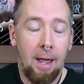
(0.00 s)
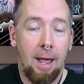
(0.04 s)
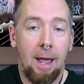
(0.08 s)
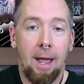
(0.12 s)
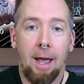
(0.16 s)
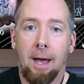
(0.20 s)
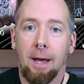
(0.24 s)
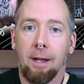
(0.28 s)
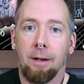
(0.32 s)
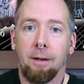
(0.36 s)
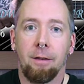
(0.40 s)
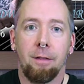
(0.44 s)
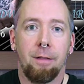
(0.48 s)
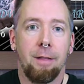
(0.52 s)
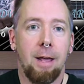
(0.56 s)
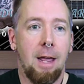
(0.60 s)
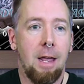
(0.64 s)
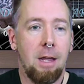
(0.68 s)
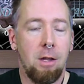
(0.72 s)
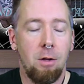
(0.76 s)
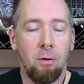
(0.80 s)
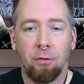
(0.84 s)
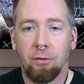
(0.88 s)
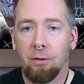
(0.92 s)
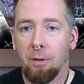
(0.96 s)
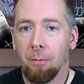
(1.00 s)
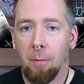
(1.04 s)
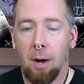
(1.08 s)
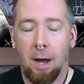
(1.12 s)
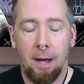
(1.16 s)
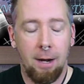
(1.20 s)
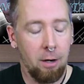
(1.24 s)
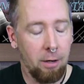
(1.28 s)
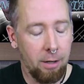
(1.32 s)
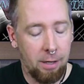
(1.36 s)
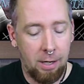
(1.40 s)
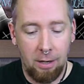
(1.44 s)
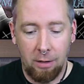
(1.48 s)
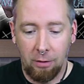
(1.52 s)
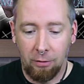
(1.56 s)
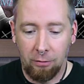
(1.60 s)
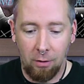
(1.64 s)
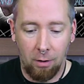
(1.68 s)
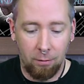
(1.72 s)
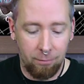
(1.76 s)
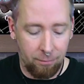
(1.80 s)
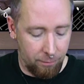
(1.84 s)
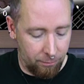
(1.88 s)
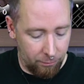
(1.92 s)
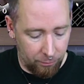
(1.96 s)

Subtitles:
and they use the minor keys